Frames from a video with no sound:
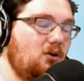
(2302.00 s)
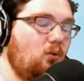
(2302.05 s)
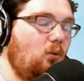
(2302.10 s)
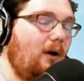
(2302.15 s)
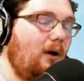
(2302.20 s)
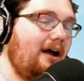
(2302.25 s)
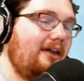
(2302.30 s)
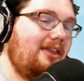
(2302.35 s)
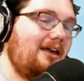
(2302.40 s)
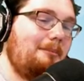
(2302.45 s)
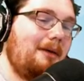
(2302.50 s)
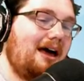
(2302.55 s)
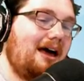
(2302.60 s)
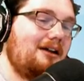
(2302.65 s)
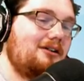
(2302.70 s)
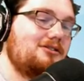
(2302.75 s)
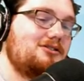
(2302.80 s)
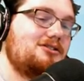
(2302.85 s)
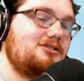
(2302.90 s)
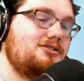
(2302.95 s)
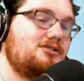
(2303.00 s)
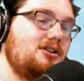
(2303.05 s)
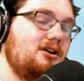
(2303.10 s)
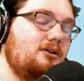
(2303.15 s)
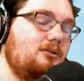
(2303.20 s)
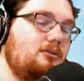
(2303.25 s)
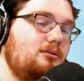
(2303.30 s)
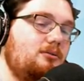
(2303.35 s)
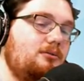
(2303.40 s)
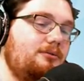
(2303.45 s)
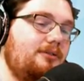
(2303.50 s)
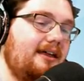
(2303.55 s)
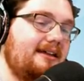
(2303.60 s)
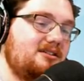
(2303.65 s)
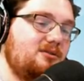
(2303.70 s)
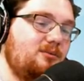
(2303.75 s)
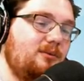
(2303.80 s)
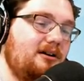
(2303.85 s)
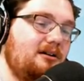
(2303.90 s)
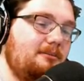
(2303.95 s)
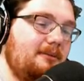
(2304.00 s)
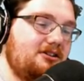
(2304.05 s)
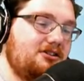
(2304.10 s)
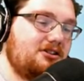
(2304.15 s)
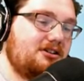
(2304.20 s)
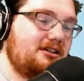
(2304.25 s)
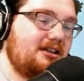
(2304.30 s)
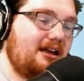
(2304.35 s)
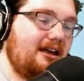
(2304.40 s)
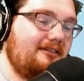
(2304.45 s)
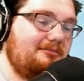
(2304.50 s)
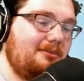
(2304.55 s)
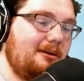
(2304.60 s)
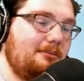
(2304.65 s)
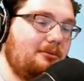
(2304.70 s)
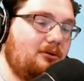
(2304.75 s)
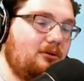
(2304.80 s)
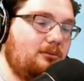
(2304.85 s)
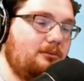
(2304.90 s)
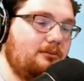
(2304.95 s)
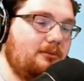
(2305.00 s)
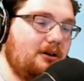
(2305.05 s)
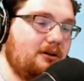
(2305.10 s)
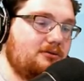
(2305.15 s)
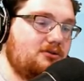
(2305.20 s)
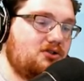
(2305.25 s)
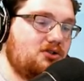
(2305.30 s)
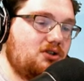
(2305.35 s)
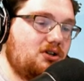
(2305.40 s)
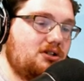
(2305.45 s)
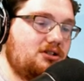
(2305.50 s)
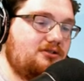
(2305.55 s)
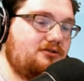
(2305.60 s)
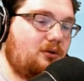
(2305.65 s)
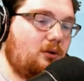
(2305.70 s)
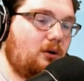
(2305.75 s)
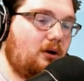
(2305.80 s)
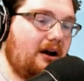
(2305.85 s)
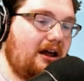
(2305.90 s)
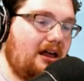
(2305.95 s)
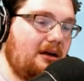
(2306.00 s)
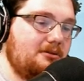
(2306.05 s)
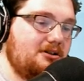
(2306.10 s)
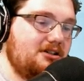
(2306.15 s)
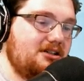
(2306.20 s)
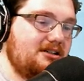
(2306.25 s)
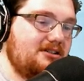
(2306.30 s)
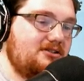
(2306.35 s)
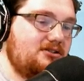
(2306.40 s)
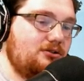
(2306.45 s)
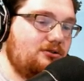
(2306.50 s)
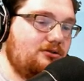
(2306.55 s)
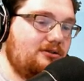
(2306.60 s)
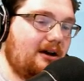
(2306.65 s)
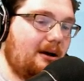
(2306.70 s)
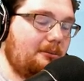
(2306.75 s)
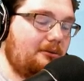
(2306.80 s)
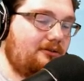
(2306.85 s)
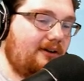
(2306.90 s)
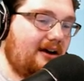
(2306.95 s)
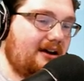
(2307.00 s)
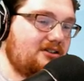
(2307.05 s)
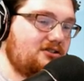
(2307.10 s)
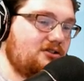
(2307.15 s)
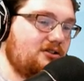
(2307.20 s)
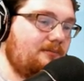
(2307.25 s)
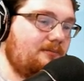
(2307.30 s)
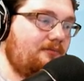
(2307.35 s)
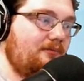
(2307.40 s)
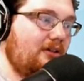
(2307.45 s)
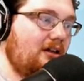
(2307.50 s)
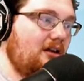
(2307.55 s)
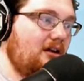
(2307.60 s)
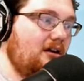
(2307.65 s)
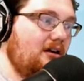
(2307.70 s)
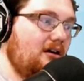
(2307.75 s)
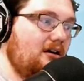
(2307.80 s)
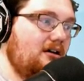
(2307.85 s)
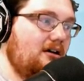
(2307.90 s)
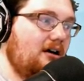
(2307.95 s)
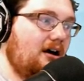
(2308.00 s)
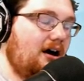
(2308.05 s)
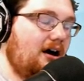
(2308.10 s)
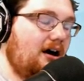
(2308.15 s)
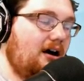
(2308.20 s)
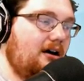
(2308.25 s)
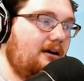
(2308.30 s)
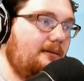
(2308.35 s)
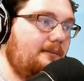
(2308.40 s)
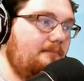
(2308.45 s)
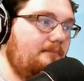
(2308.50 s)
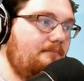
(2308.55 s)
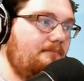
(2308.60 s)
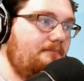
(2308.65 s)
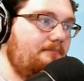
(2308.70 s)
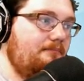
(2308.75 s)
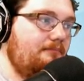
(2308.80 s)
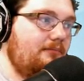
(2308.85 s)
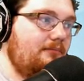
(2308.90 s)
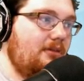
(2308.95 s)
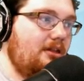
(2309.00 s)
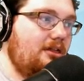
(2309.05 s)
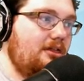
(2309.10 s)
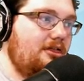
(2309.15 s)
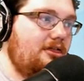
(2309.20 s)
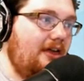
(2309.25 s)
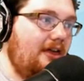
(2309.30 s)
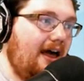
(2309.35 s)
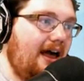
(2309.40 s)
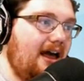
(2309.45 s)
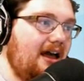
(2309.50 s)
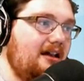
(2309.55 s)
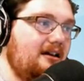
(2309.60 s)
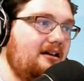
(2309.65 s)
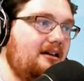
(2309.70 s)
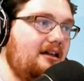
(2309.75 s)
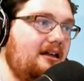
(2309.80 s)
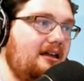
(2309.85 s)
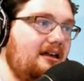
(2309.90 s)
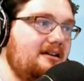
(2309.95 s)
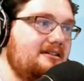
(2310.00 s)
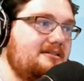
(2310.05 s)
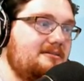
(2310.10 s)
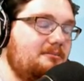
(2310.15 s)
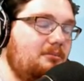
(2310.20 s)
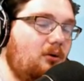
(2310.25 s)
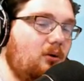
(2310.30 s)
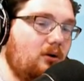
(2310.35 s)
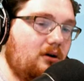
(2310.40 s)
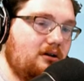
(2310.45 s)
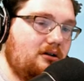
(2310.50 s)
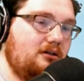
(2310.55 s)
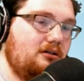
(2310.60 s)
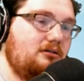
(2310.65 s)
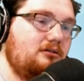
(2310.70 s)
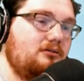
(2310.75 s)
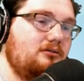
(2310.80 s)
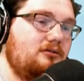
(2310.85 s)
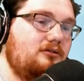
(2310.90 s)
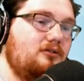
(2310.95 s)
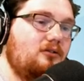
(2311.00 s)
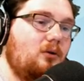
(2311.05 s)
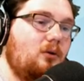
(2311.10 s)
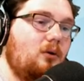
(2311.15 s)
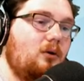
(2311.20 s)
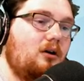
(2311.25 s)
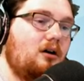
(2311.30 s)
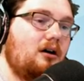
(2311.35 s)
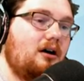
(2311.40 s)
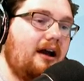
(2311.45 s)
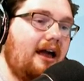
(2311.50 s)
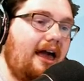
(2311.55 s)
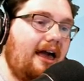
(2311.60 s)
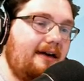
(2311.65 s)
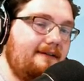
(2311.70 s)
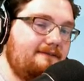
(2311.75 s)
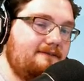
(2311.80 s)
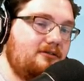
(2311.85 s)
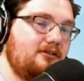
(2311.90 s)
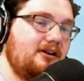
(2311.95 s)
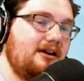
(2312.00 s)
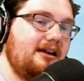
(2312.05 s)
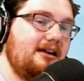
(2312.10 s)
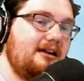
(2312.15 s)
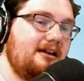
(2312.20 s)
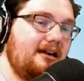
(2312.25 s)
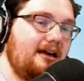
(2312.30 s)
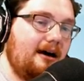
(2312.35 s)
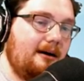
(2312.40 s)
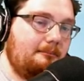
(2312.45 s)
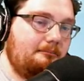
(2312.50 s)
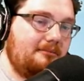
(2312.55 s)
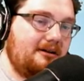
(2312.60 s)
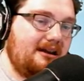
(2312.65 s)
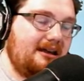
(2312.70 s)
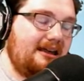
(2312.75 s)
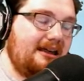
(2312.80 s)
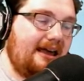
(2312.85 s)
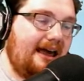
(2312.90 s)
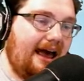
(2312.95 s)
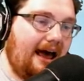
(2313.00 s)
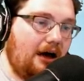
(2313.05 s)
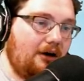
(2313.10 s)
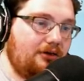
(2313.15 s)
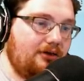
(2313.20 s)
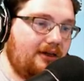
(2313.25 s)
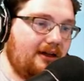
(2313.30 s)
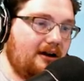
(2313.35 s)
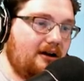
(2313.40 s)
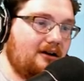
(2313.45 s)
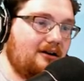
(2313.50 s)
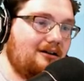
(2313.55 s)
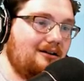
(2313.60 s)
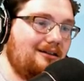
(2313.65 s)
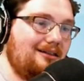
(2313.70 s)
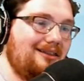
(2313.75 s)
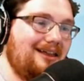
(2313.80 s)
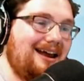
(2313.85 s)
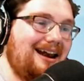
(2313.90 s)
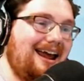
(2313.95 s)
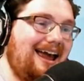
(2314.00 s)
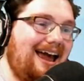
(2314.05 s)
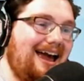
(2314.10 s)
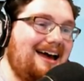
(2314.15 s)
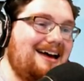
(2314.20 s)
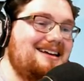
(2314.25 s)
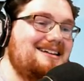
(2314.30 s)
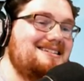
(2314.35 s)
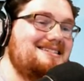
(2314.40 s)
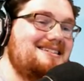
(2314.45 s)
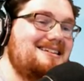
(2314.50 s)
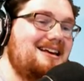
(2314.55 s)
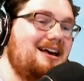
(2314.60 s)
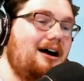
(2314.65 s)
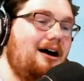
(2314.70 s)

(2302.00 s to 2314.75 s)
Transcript: Why that matters? So that's a weird metric to give people, you know, search for images two times faster. Uh, that is important for every company out there that has